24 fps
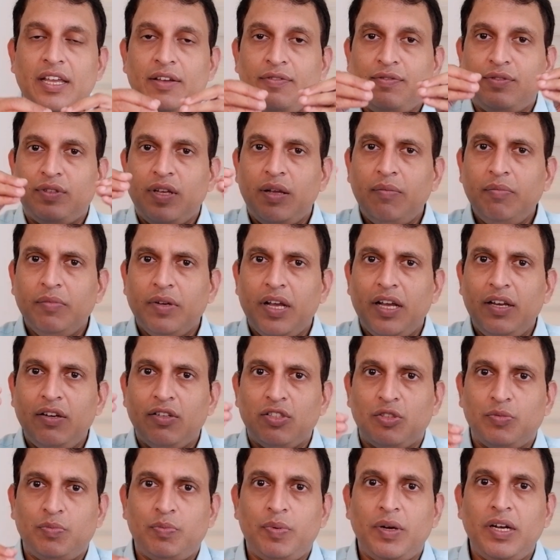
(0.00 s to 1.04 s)
If some kind
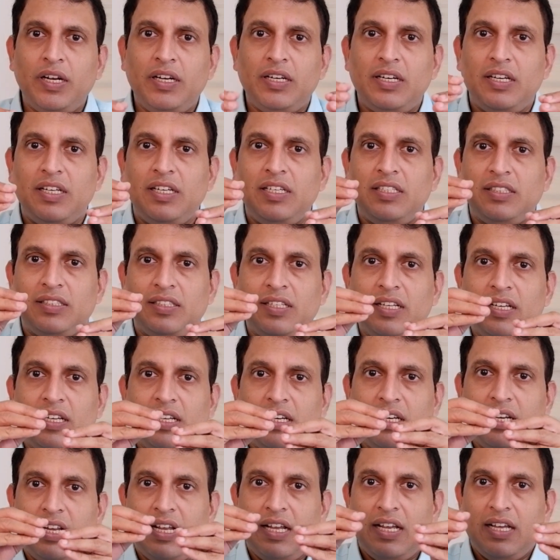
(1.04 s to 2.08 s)
of spread is
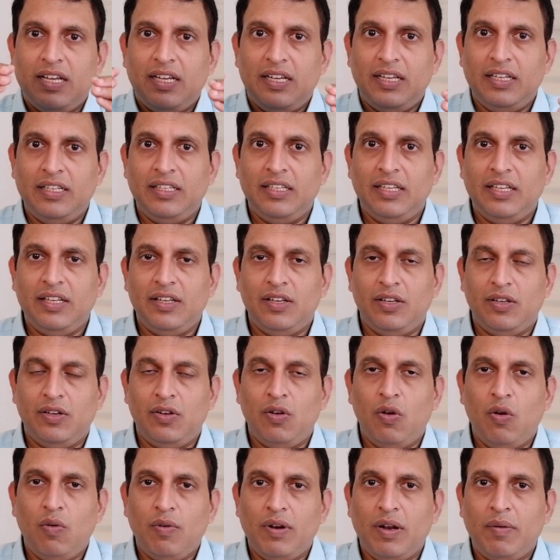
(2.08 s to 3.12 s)
there in the
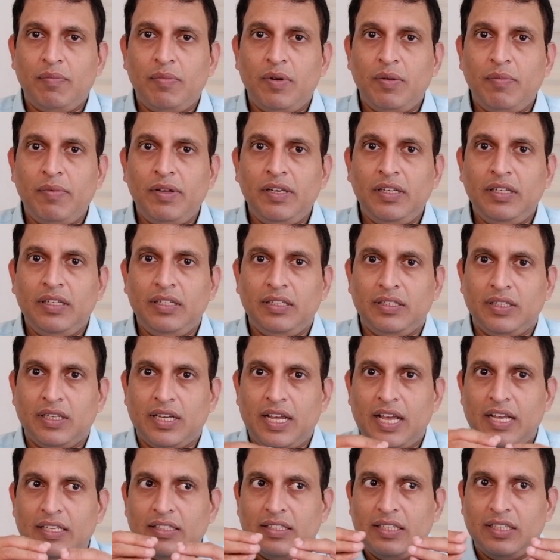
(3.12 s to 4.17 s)
lower abdomen, the
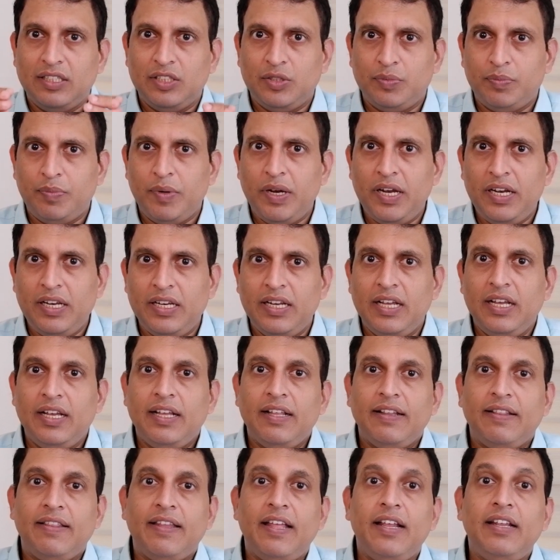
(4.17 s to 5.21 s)
cancer is spread,
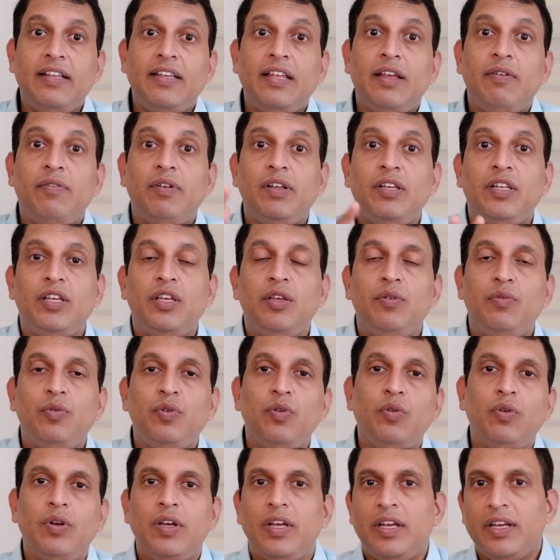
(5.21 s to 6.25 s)
then they will give
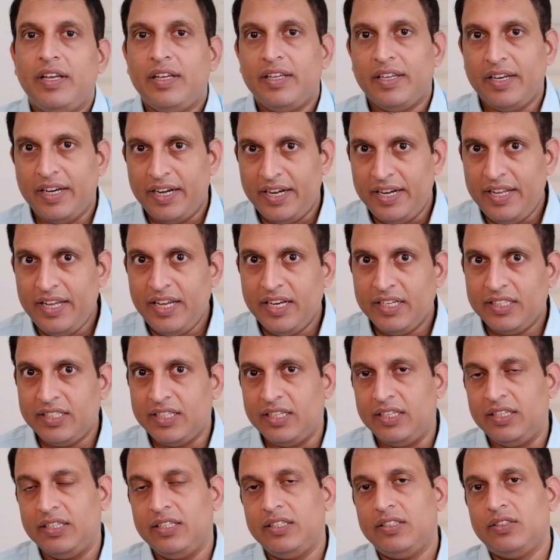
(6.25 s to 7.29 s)
you
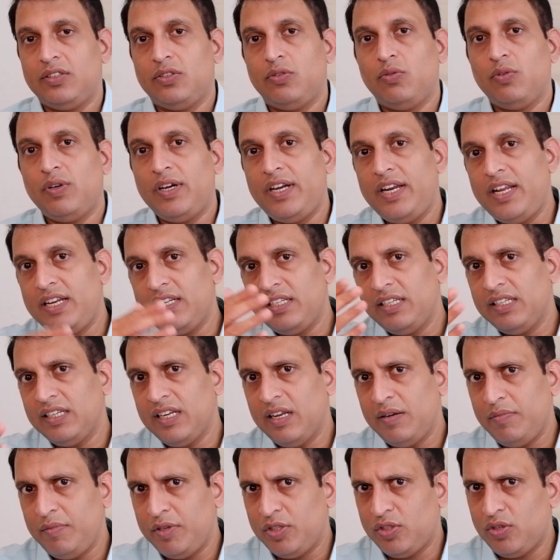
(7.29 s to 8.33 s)
radiation. So radiation
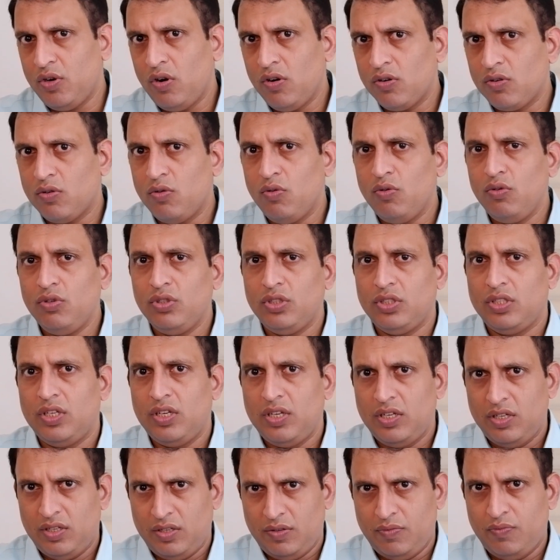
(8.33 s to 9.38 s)
can be short course
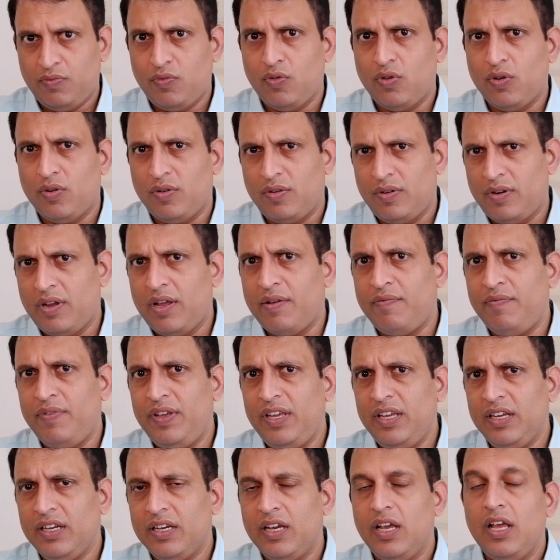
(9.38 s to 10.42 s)
for a
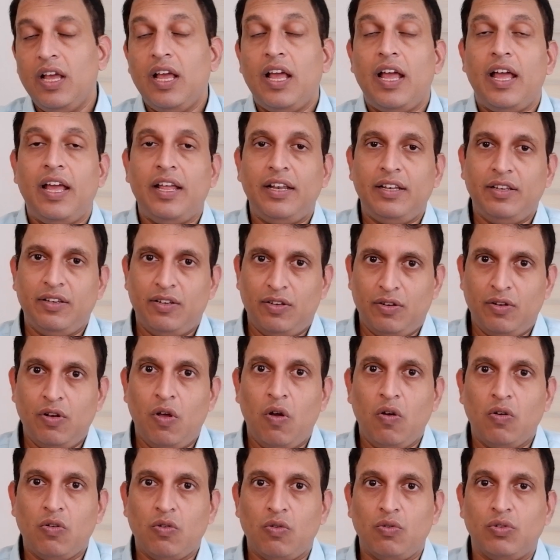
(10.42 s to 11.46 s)
week and
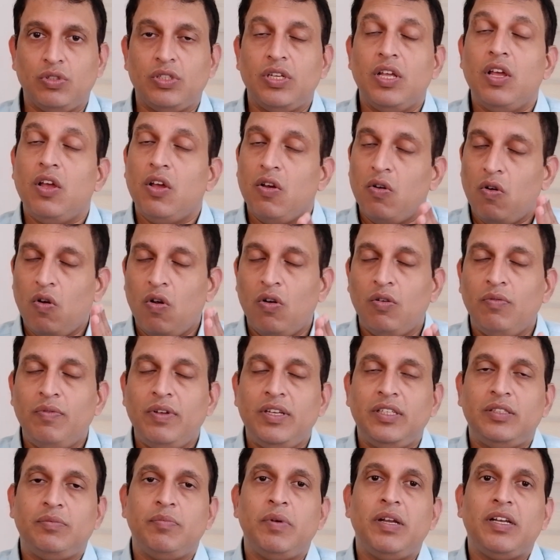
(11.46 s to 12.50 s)
long course.
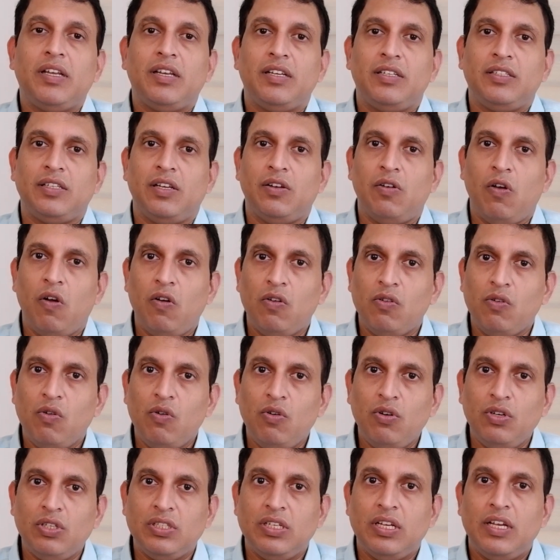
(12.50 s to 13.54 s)
Always better is a long
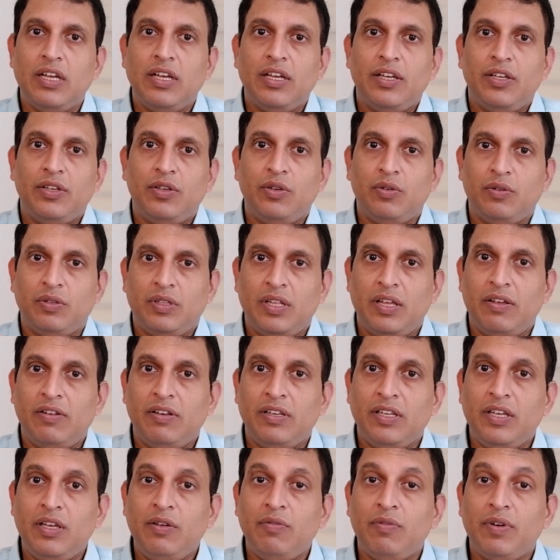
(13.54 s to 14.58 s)
course. They
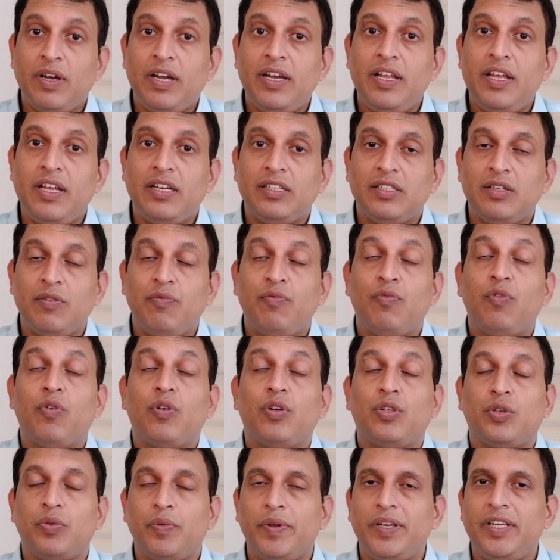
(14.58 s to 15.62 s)
will give radiation
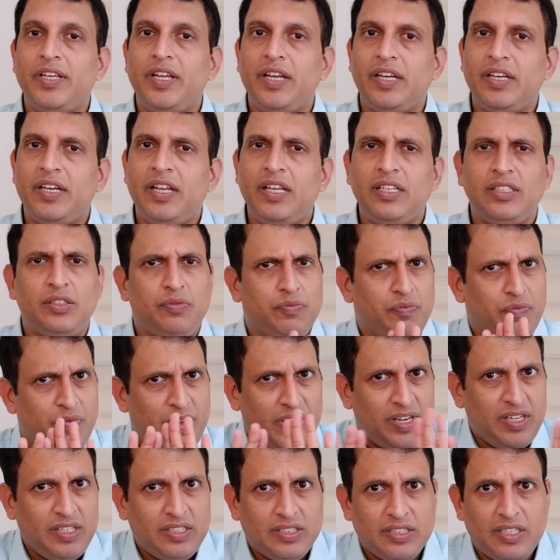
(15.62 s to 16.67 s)
for 28 days,
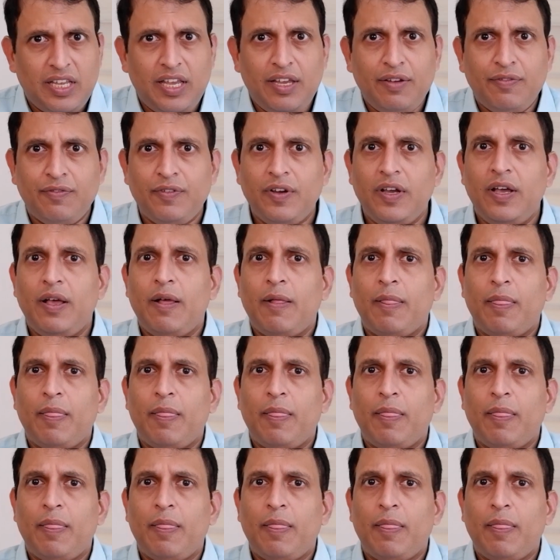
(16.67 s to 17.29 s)
very safe.